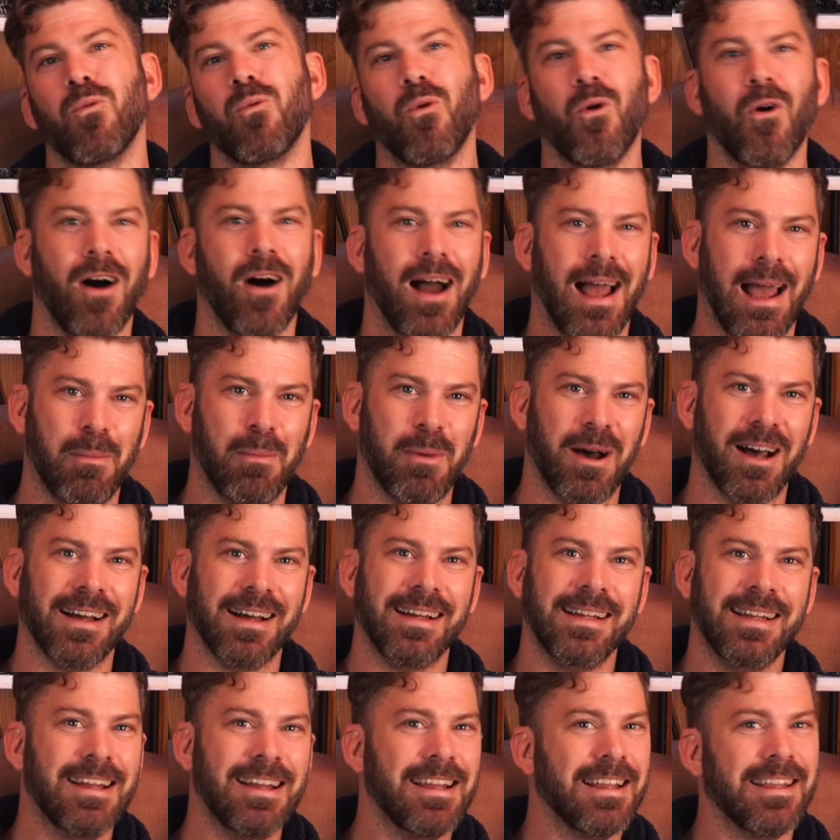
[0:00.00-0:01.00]
Warhammer.
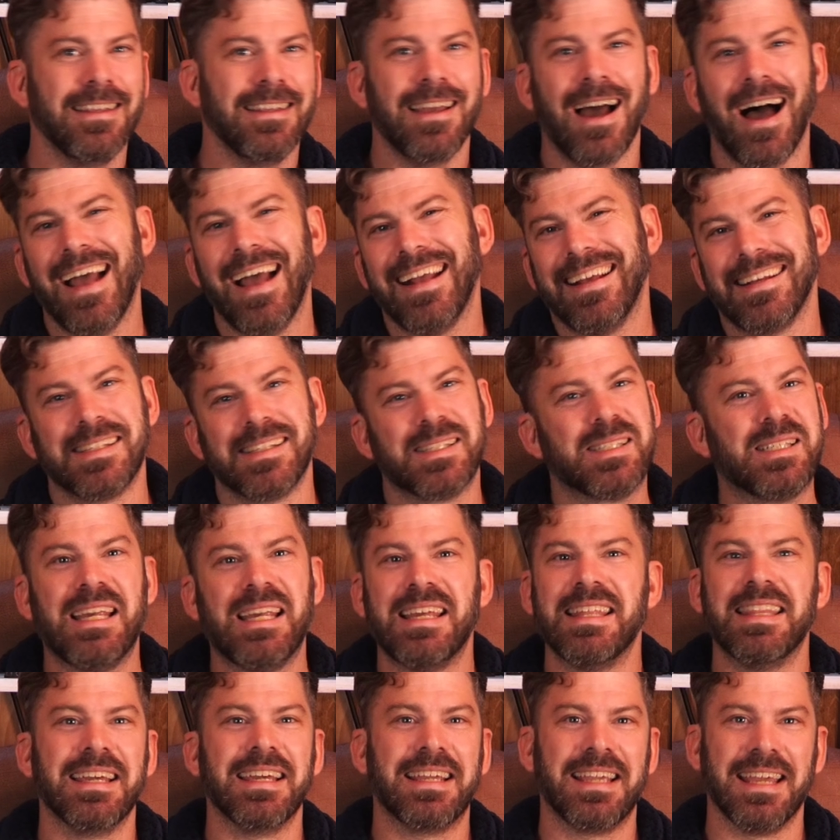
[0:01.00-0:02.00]
I can
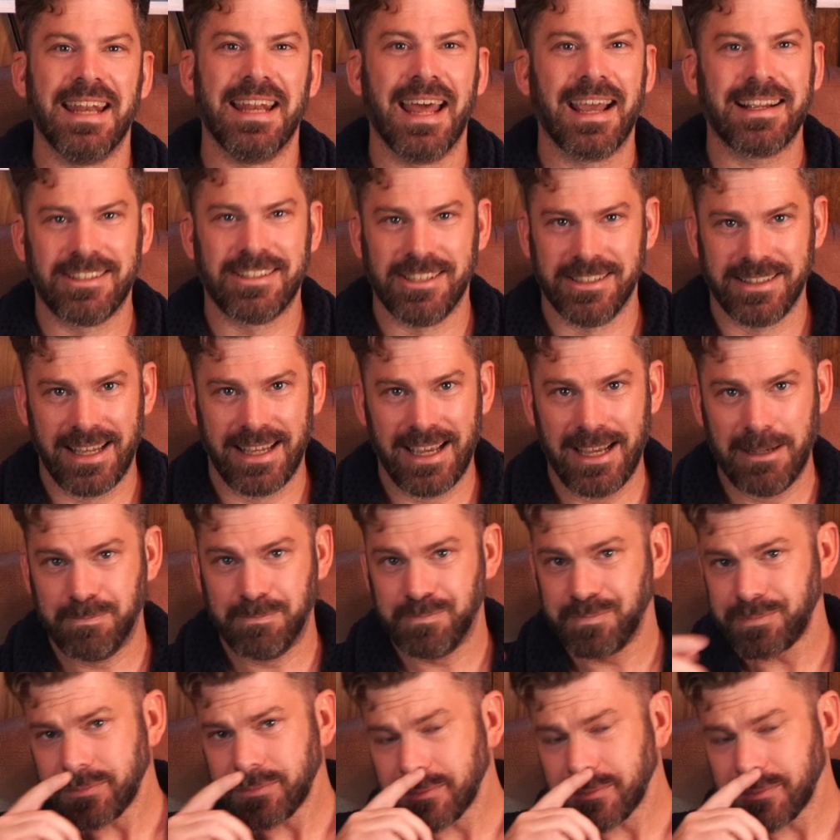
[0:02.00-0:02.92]
see the connection there.